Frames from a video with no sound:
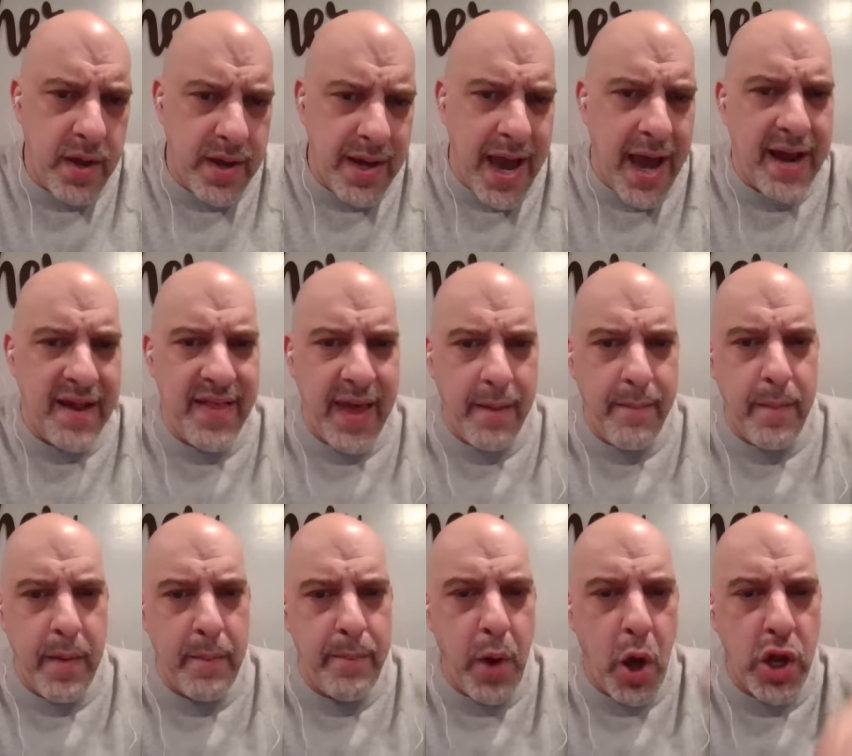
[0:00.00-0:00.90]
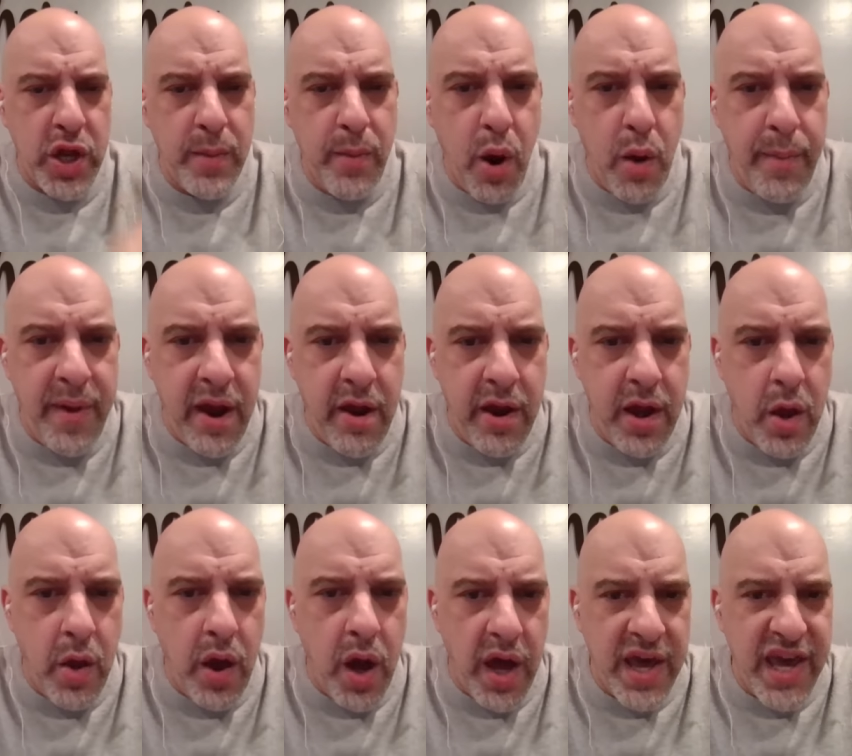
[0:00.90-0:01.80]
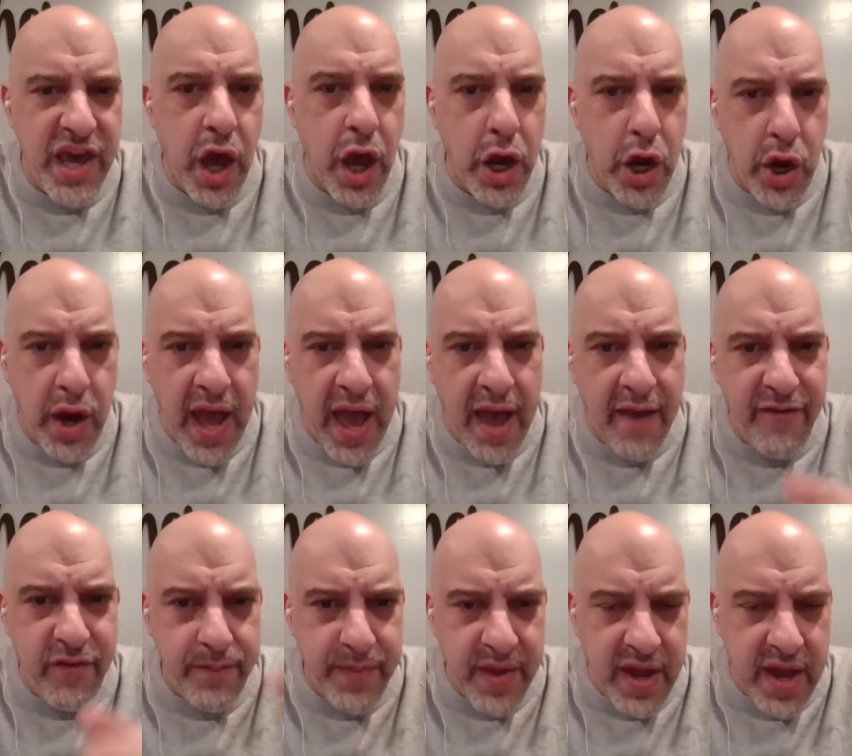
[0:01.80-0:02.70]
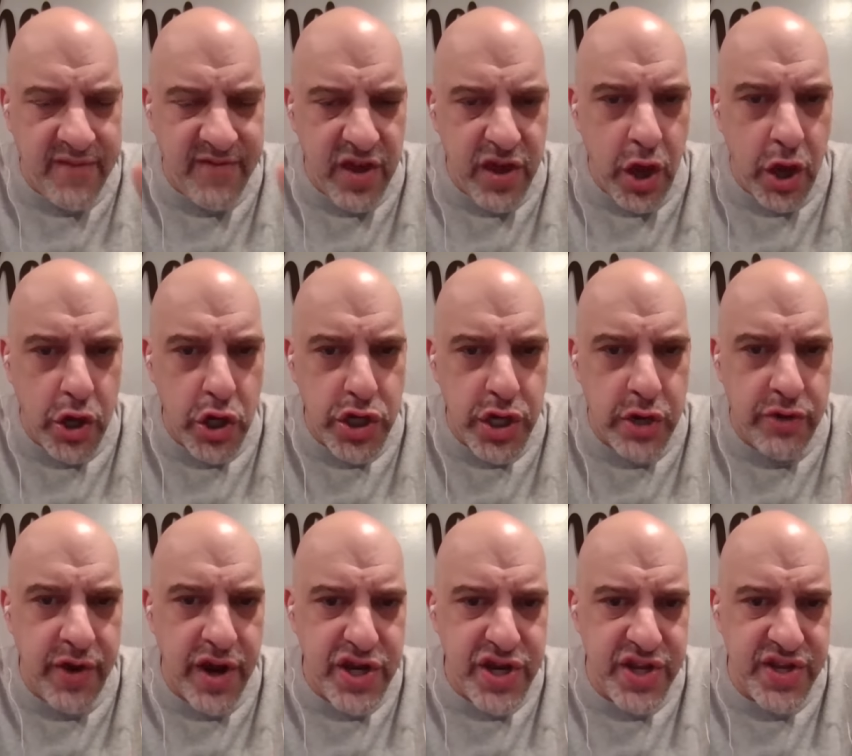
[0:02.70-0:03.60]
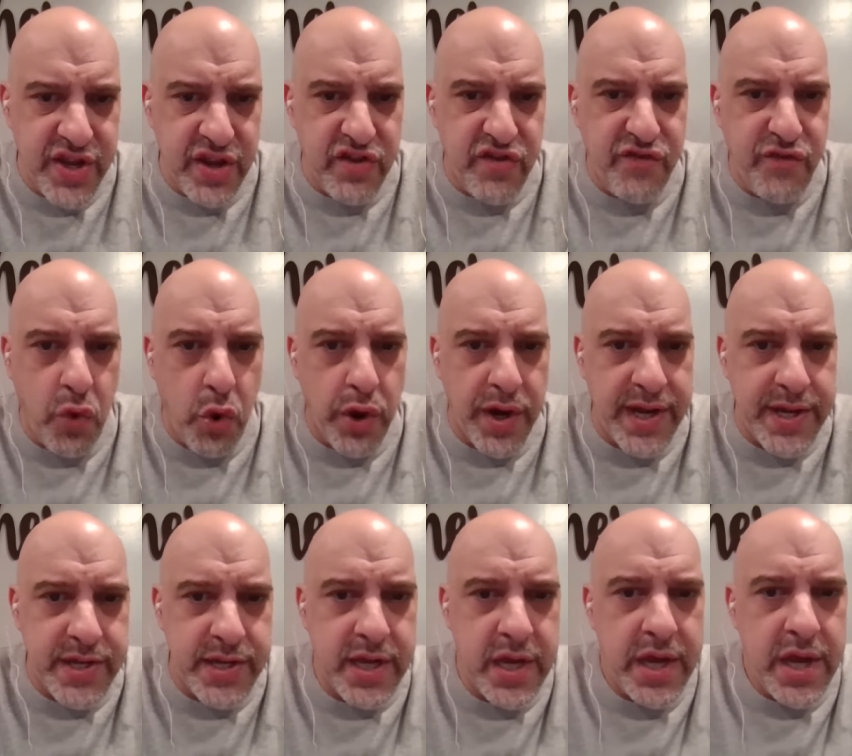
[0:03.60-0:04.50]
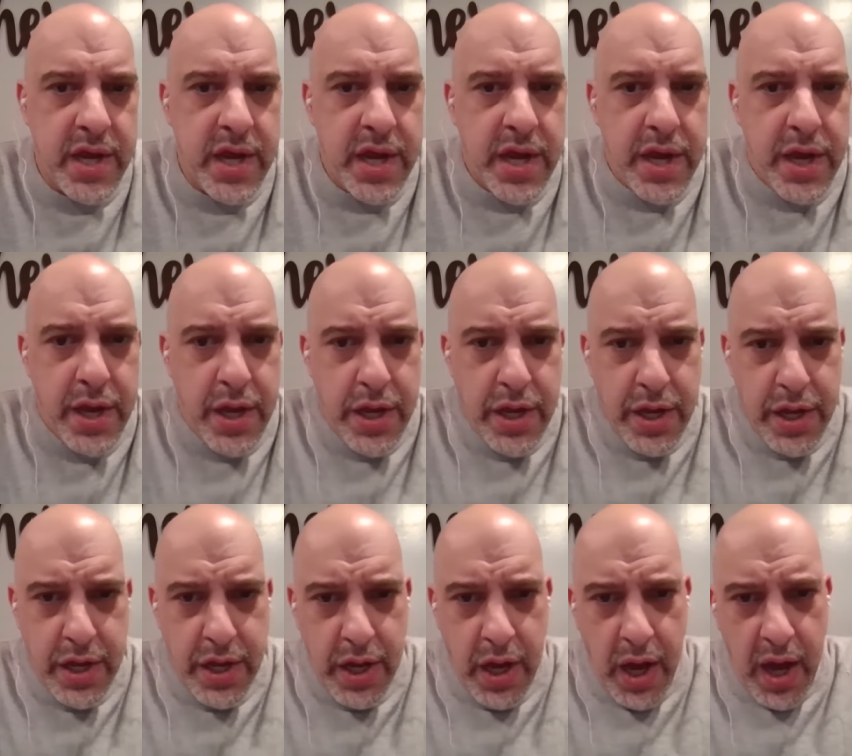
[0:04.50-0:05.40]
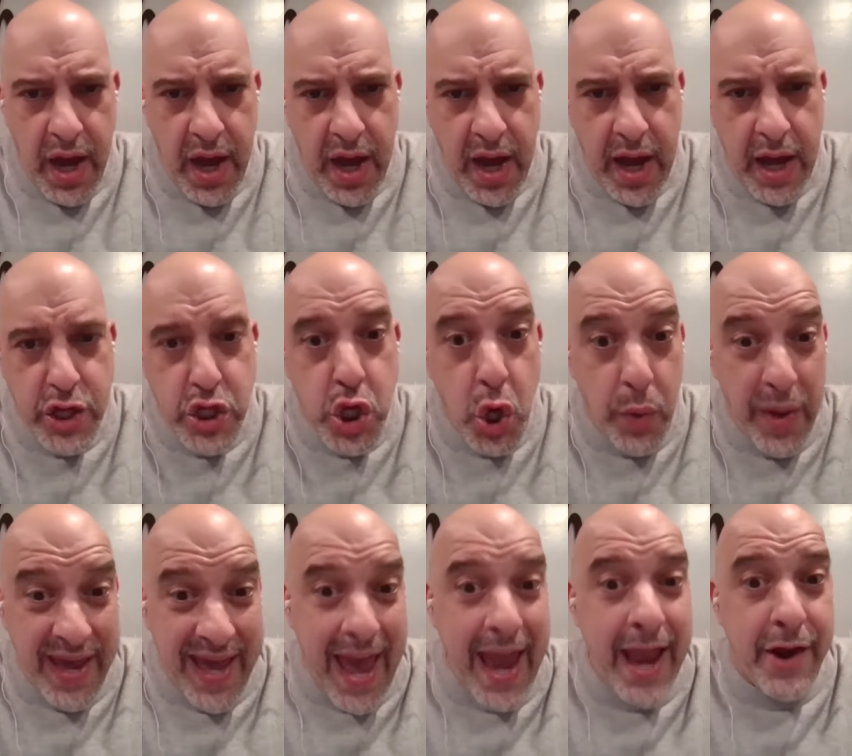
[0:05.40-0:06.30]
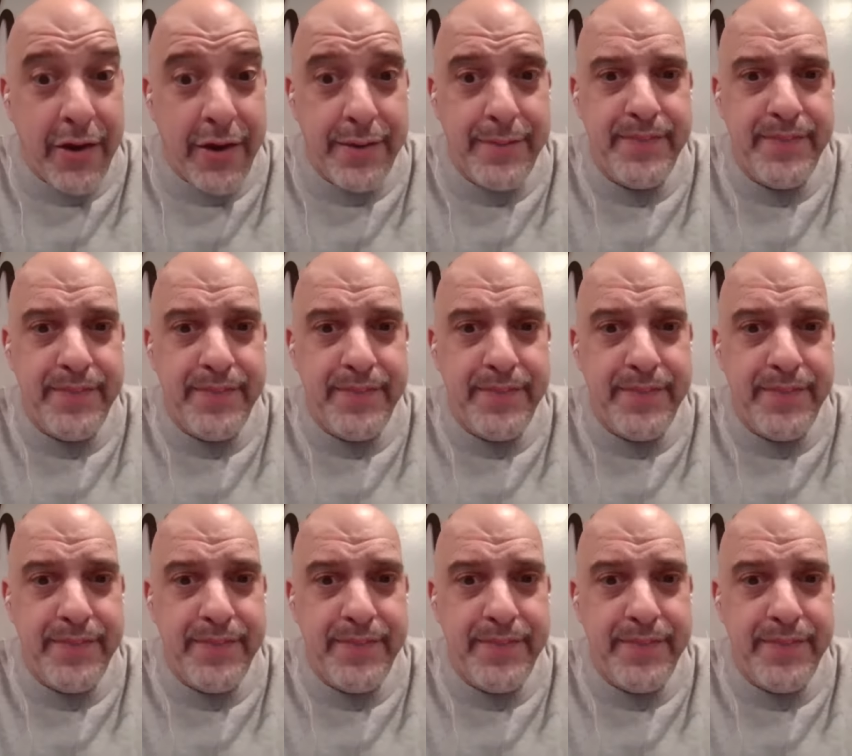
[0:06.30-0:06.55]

kind of like Baldy Barbario, a younger guy from the kind of the younger generation is in his 40s, uh, Joey Gator,